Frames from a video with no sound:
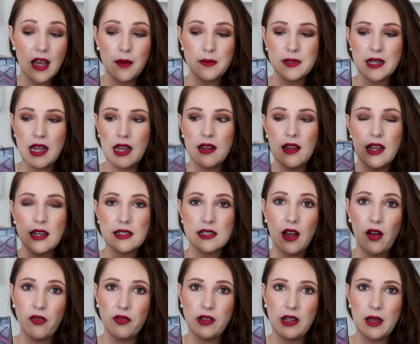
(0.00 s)
update and
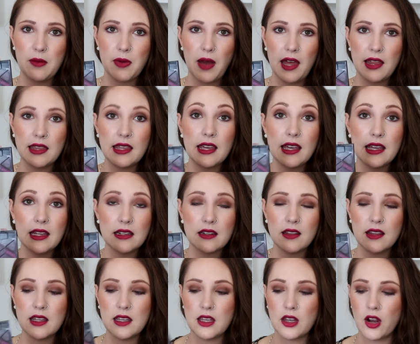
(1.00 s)
definitely by the end
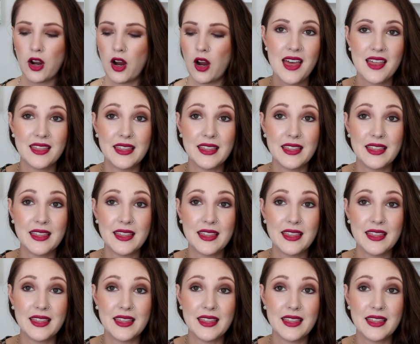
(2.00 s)
of the year.